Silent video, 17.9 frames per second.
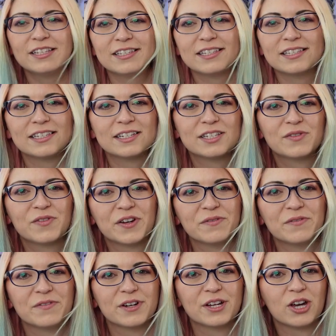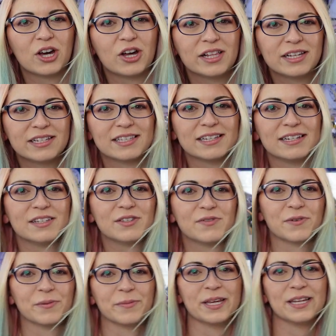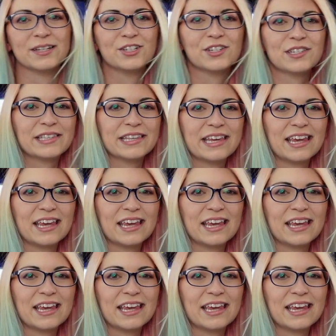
this is as fun for y'all as it is for me, just